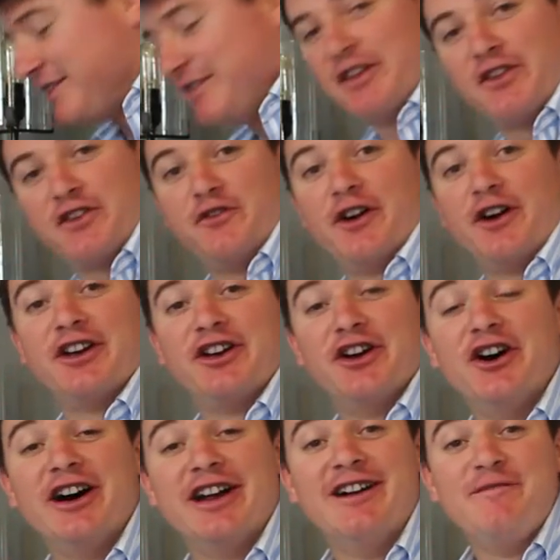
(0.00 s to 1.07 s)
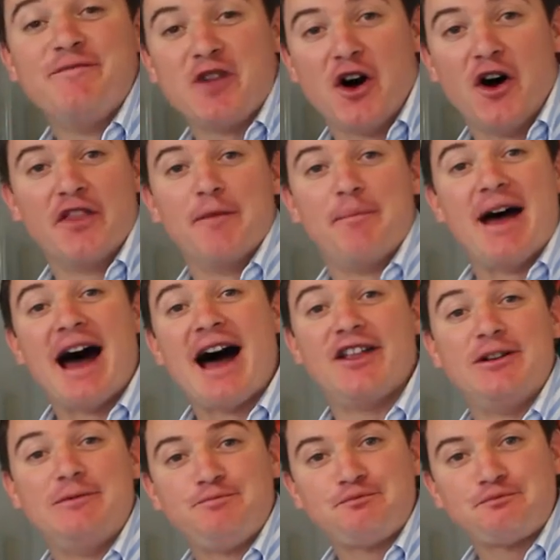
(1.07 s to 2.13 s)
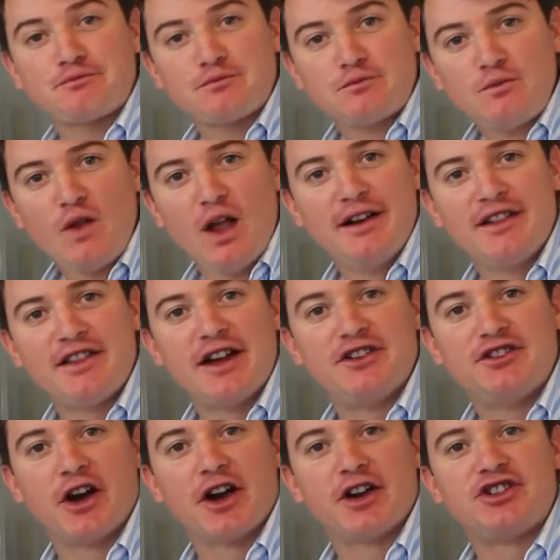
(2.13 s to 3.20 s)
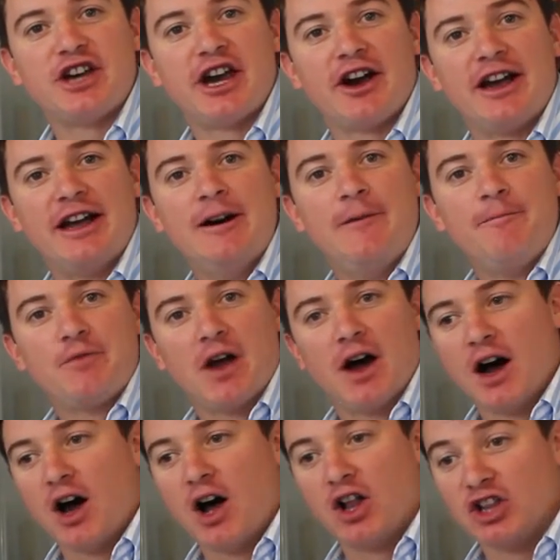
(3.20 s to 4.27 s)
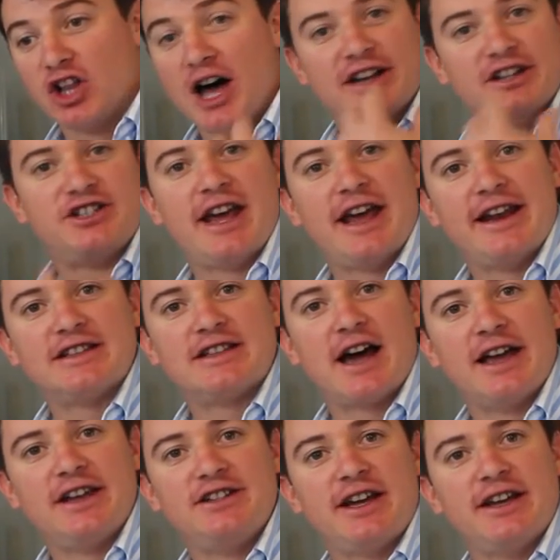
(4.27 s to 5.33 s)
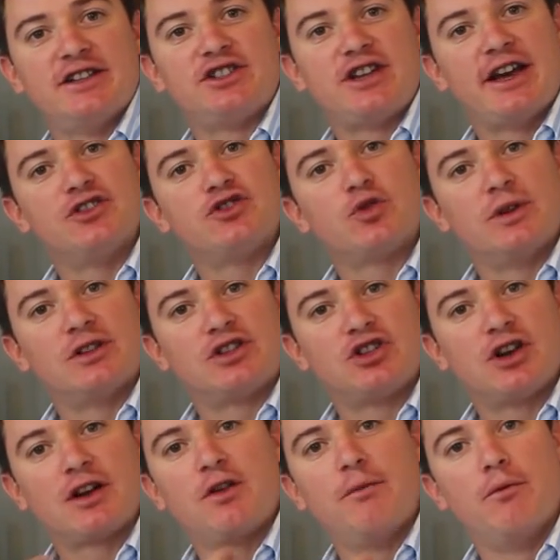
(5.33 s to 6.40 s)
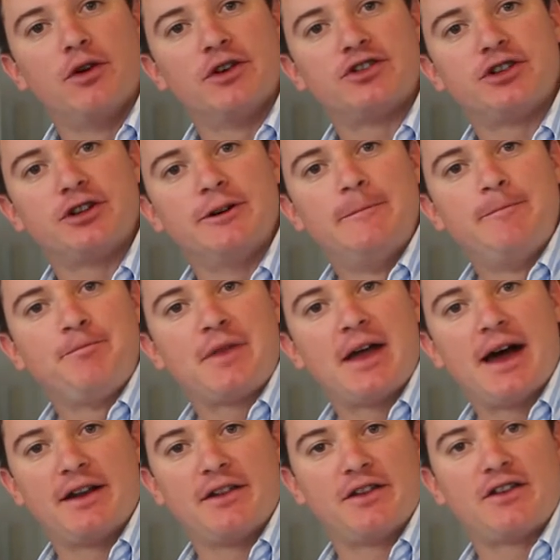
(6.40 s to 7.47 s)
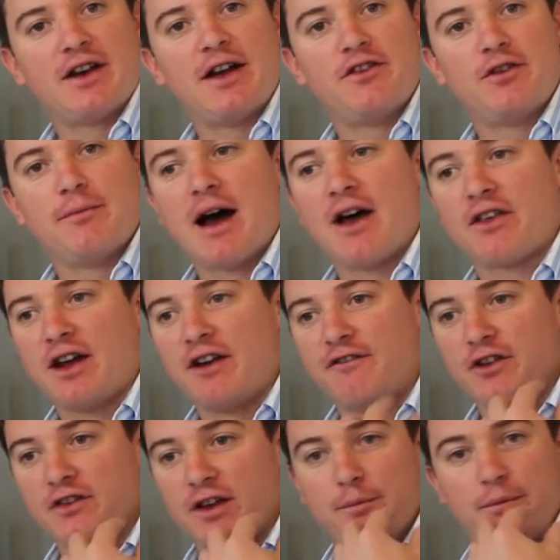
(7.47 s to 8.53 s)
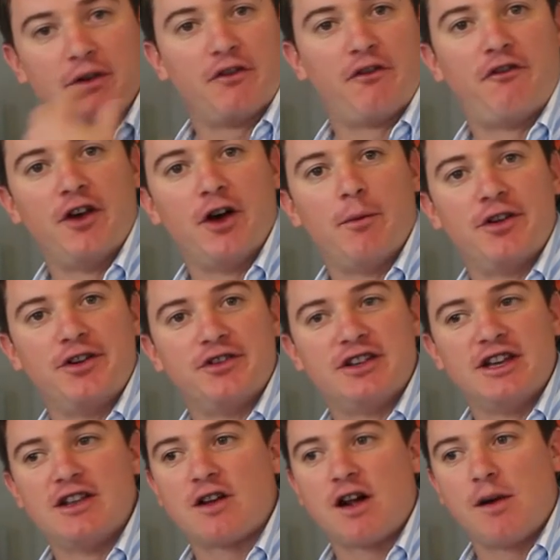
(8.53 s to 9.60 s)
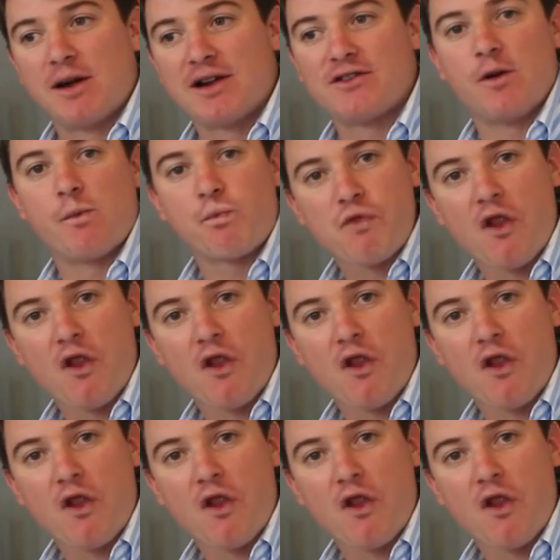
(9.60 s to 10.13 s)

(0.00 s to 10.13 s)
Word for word: It's very good. On the palate, I get that dark cherry, uh, a lot of tannins, high in tannins. Tannins are what suck the moisture out of the sides of your mouth. Kind of feels like it puts a film on your teeth, kind of makes you